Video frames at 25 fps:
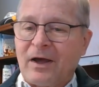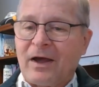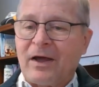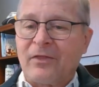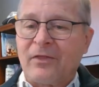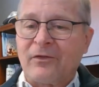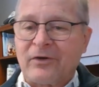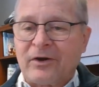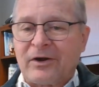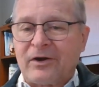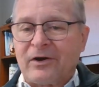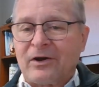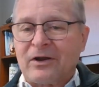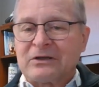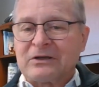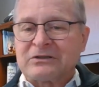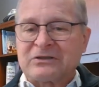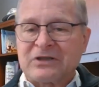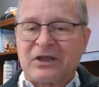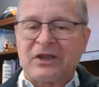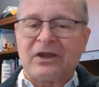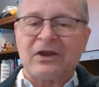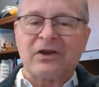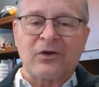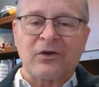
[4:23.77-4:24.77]
other areas,
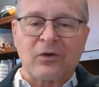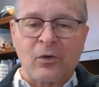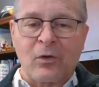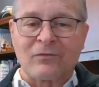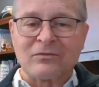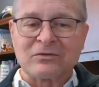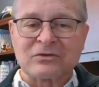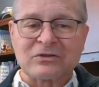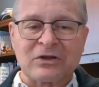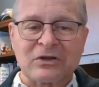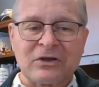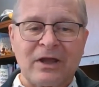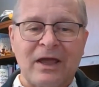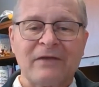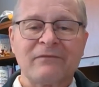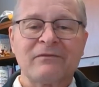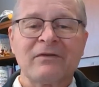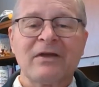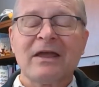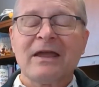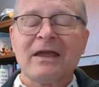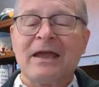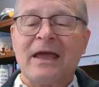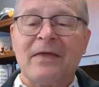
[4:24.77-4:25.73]
the carryovers in life,